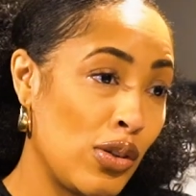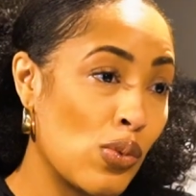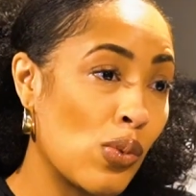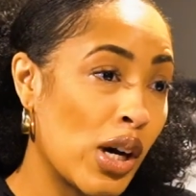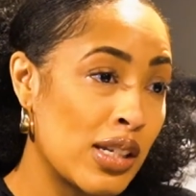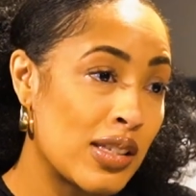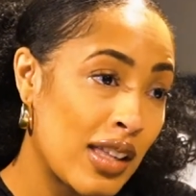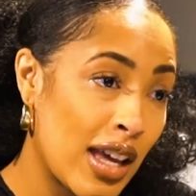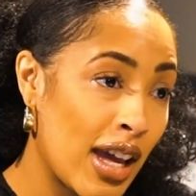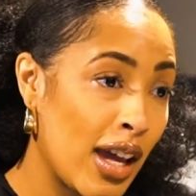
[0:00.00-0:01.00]
Do you want to
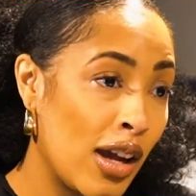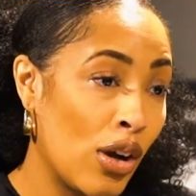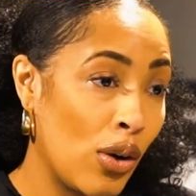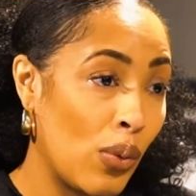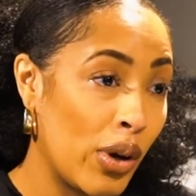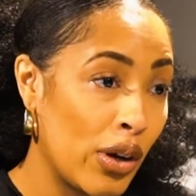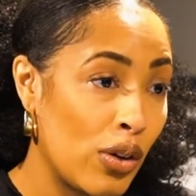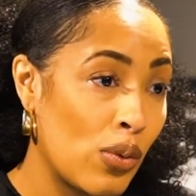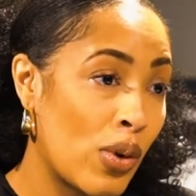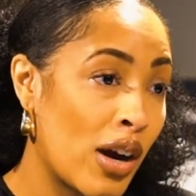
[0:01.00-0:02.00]
stay where
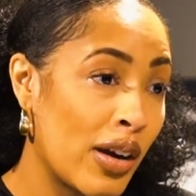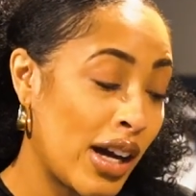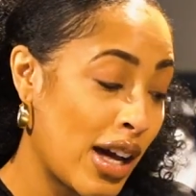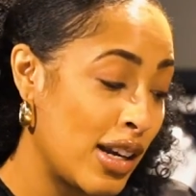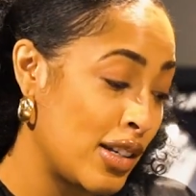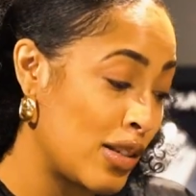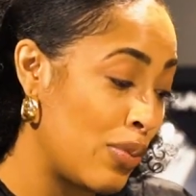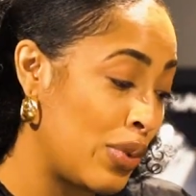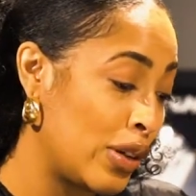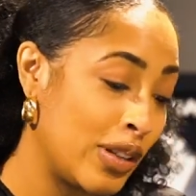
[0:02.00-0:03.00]
you are and kind of
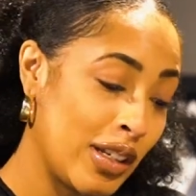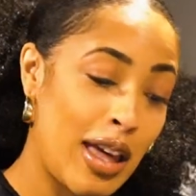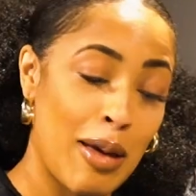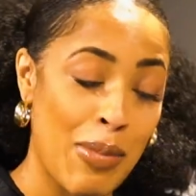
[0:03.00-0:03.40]
just build and,